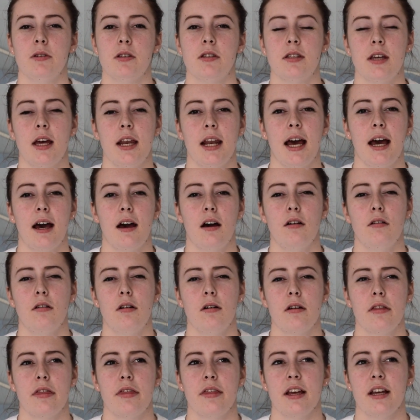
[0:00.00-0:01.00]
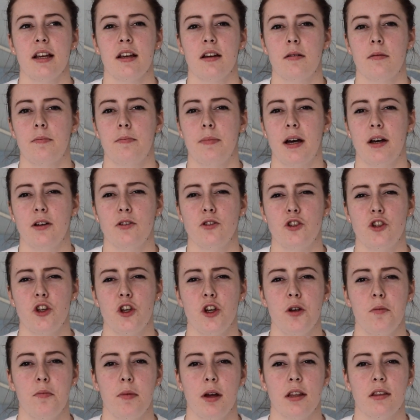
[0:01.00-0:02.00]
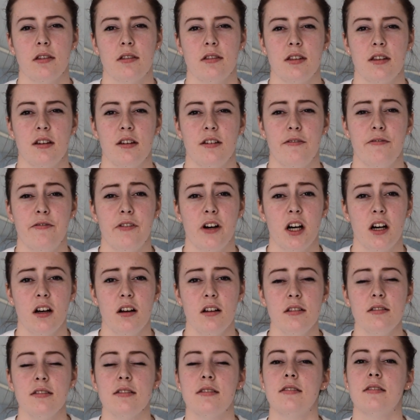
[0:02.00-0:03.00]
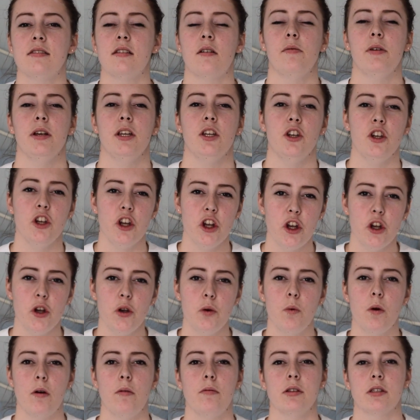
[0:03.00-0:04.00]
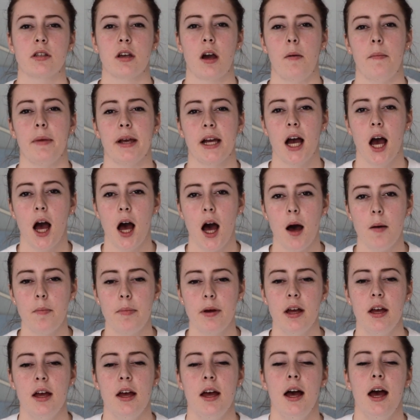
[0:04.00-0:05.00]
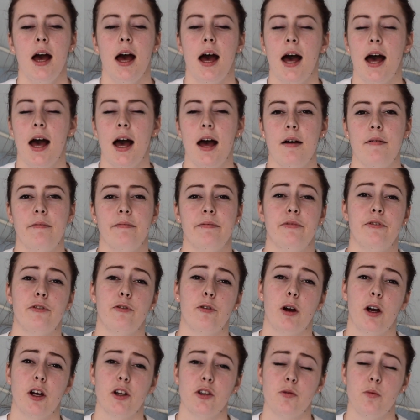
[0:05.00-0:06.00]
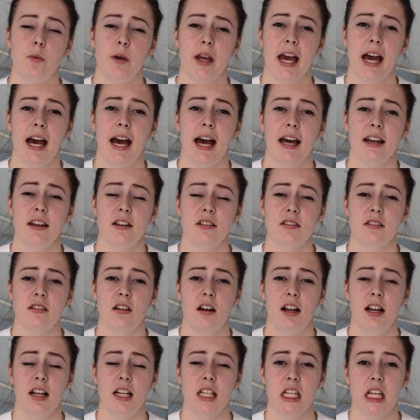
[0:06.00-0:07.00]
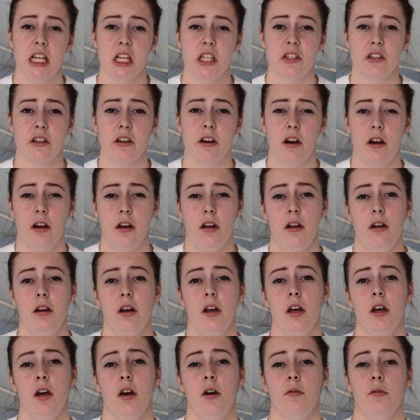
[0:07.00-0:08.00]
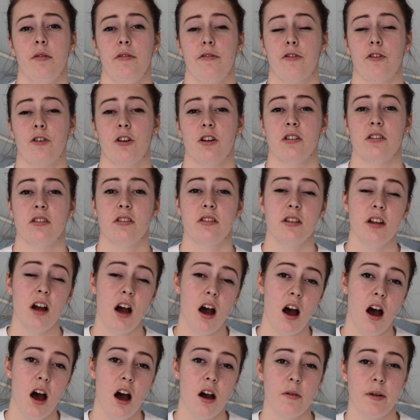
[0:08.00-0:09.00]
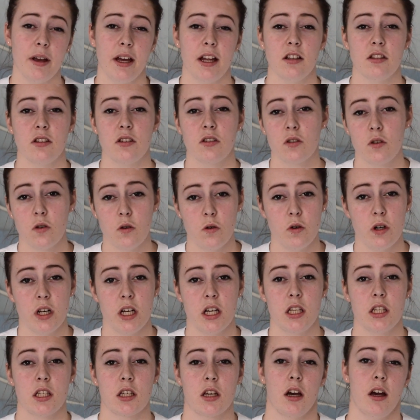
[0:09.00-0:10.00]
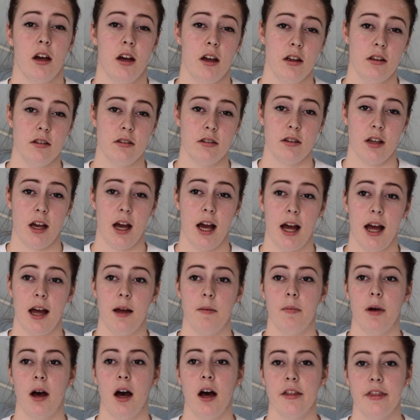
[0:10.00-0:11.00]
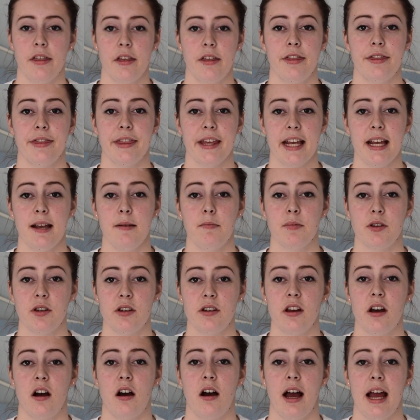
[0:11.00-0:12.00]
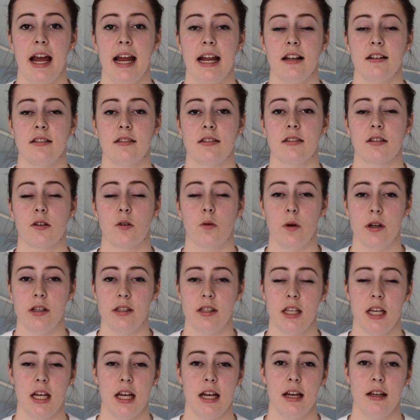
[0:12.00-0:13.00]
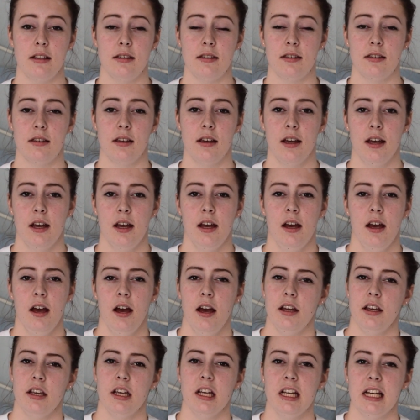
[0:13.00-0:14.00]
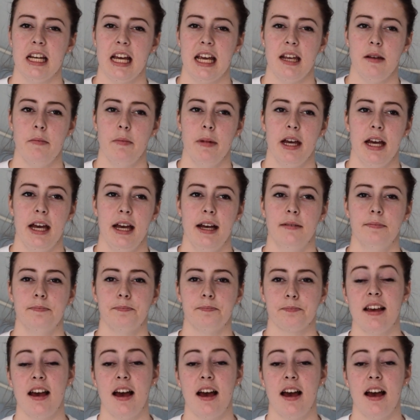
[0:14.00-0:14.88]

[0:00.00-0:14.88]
was sent out, I think, about 2 months in advance, so we knew what was coming up. For us, we had a silent disco with Chris Stark, we had school discos, other themed nights, quizzes, you name it.